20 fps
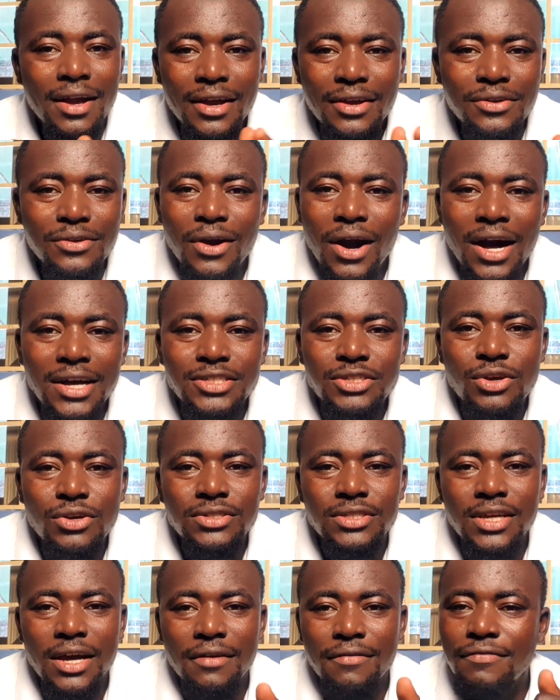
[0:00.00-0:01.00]
you ask
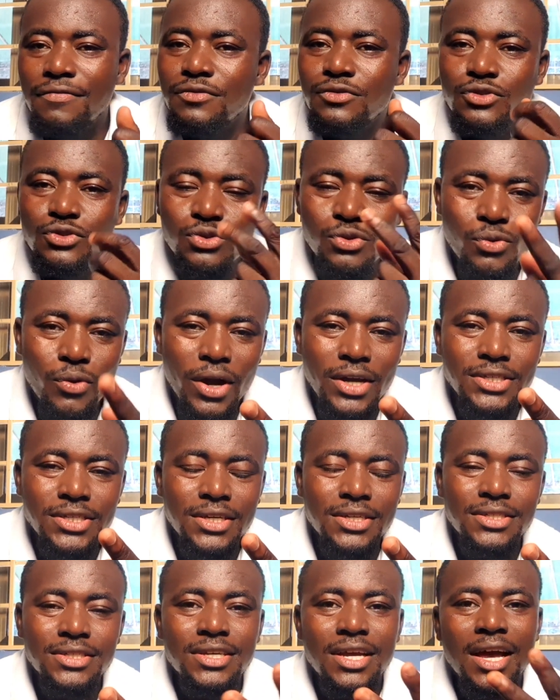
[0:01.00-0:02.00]
yourself two
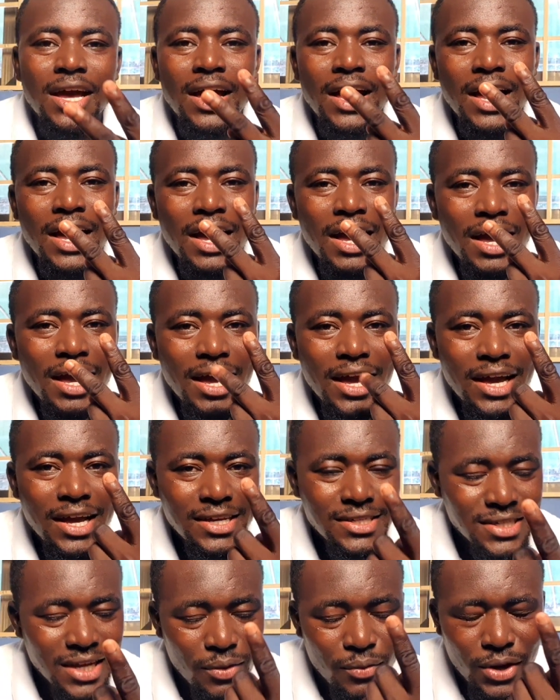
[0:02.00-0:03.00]
questions.
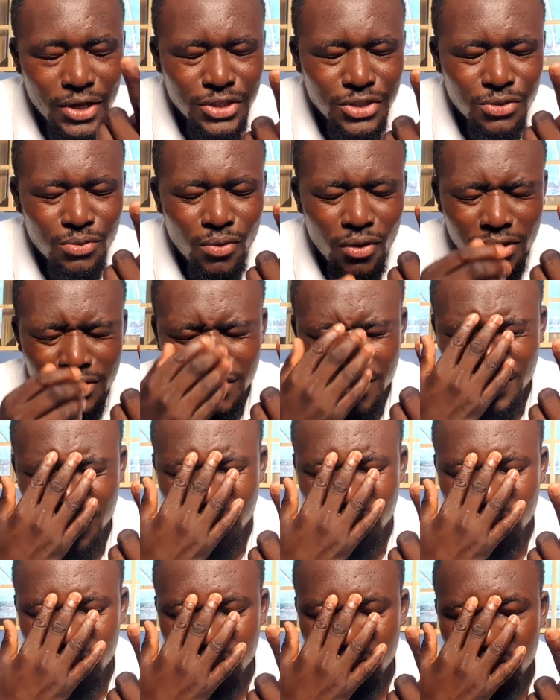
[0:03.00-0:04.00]
Is that what you want?
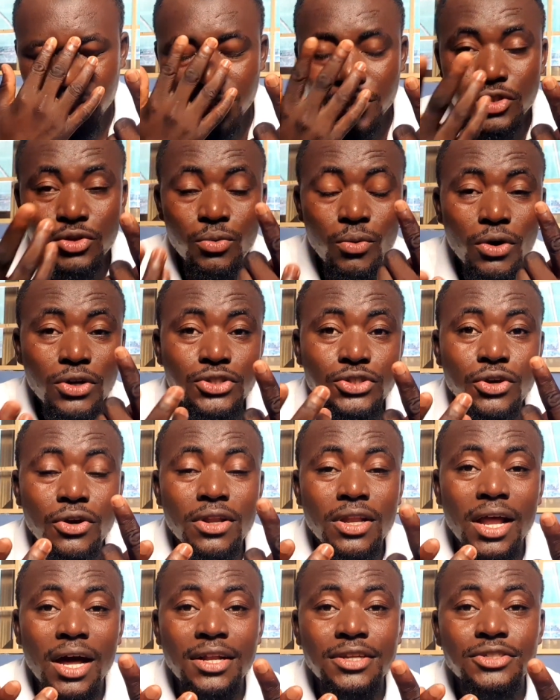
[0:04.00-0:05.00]
Do you want your
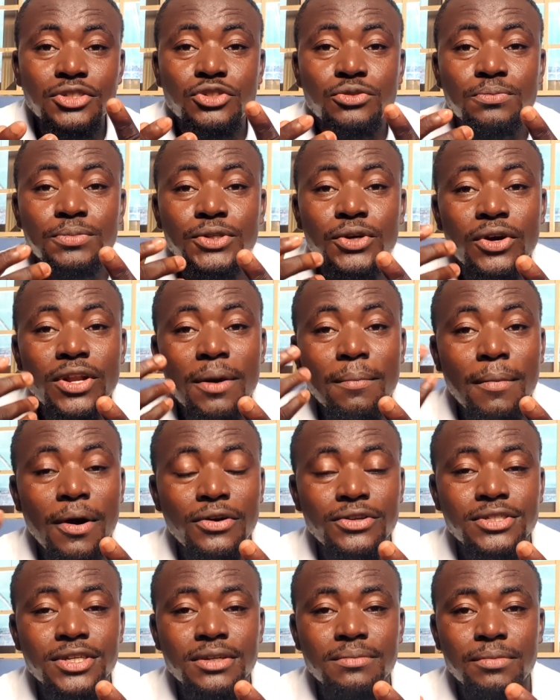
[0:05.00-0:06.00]
land to be on a
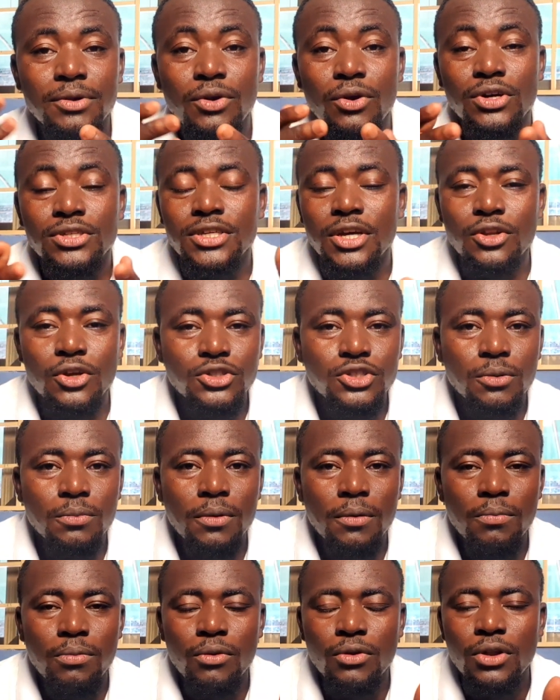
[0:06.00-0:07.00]
mountain? Because a lot of
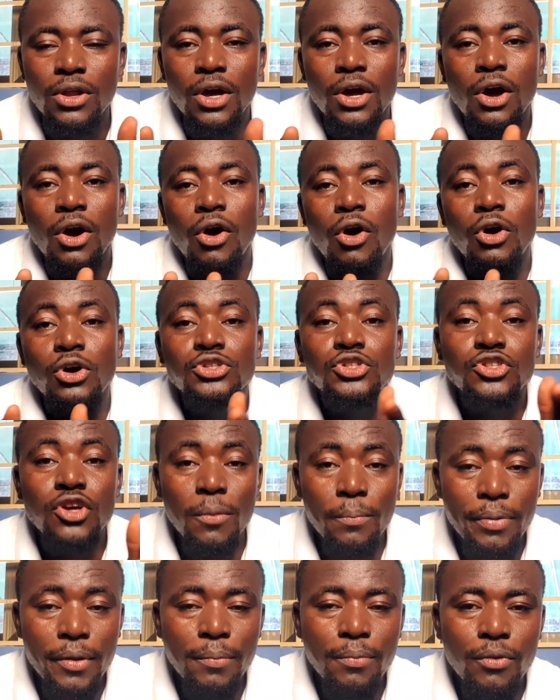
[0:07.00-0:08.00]
people, or
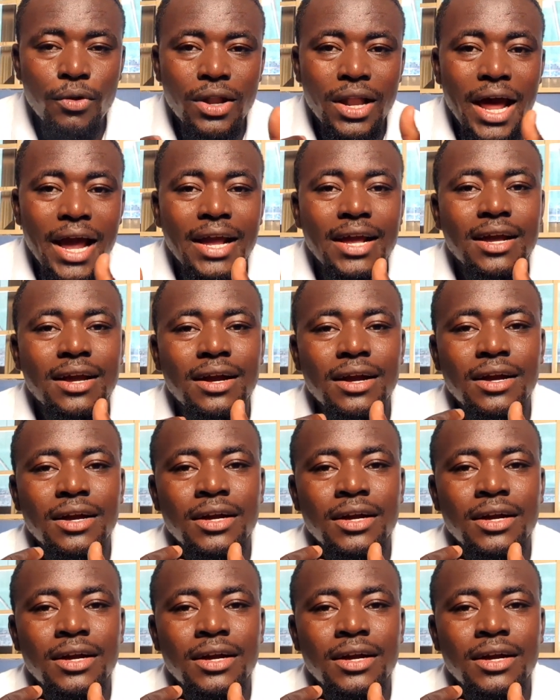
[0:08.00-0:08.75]
some people, like